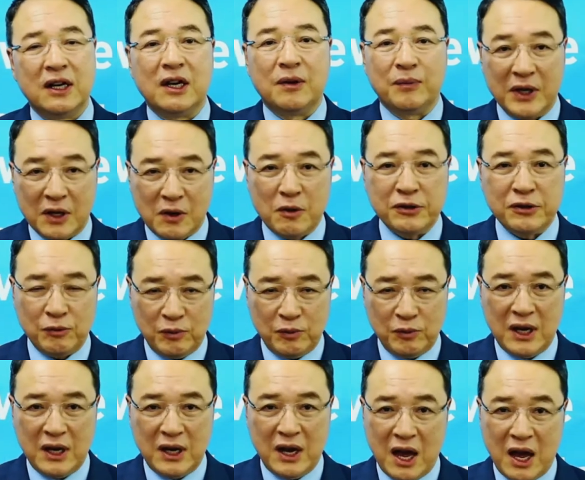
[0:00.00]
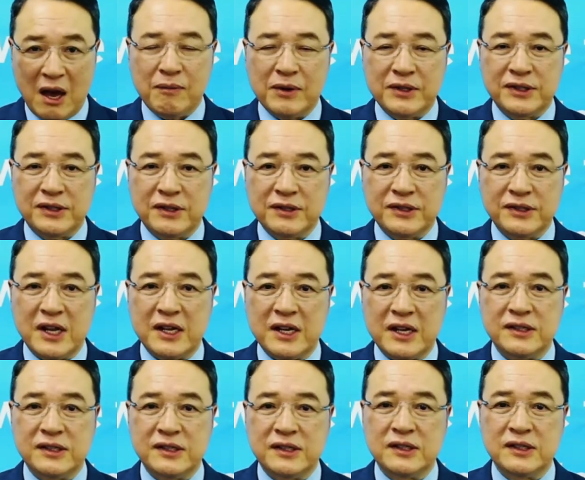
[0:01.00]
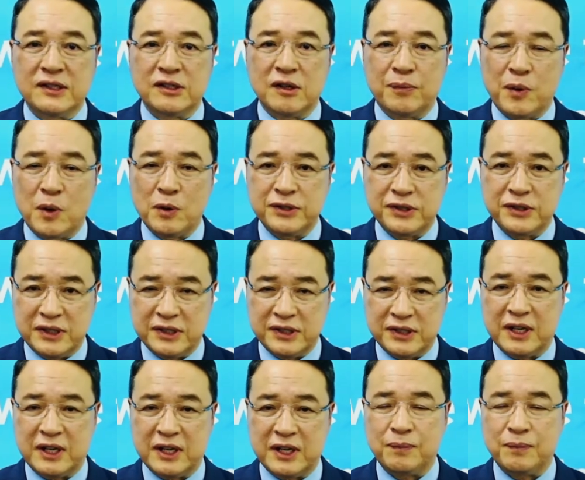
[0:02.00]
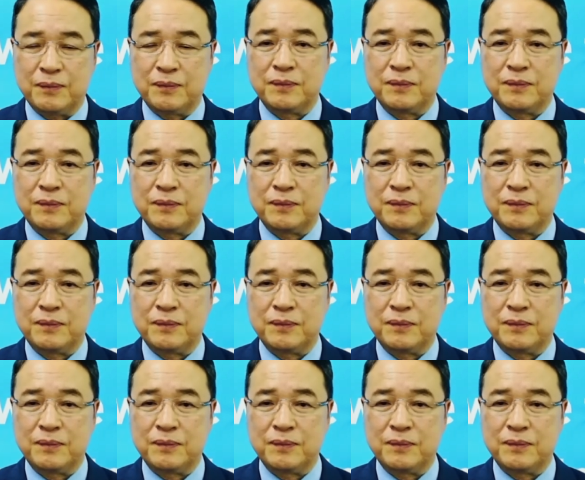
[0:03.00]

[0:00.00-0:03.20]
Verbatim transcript: Because we have a success support system.